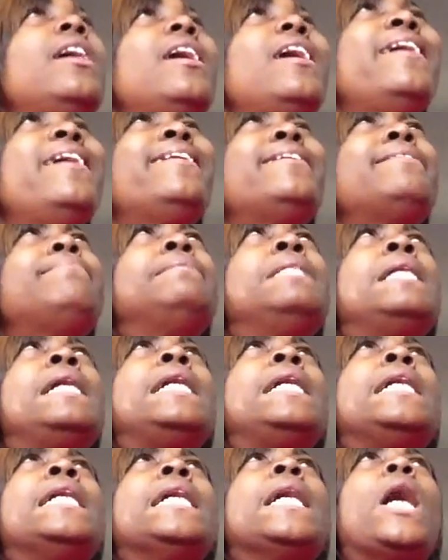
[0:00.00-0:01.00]
And I'm
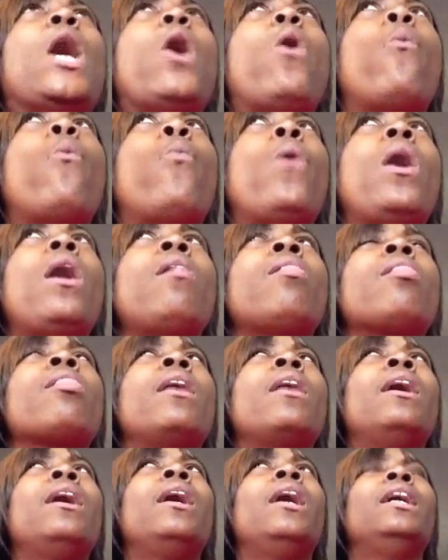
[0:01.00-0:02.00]
like, well,
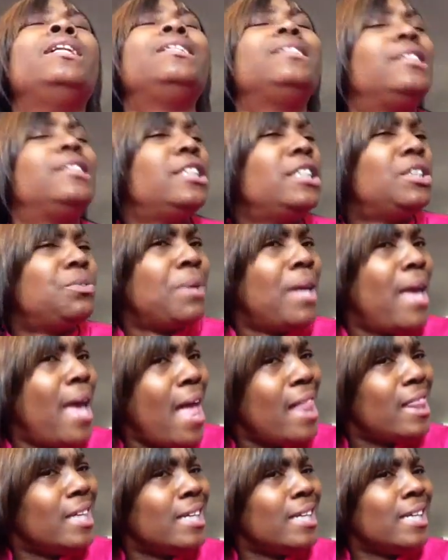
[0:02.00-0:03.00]
it's just
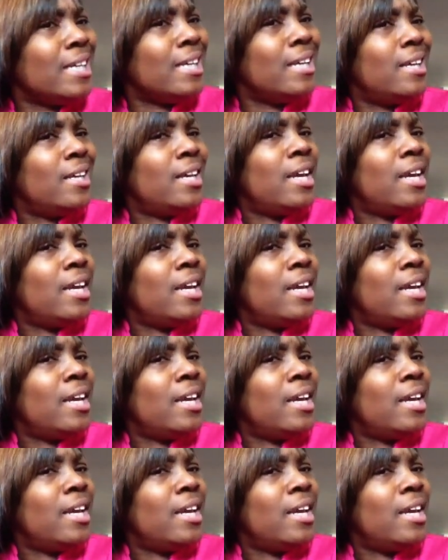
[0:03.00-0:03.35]
reality.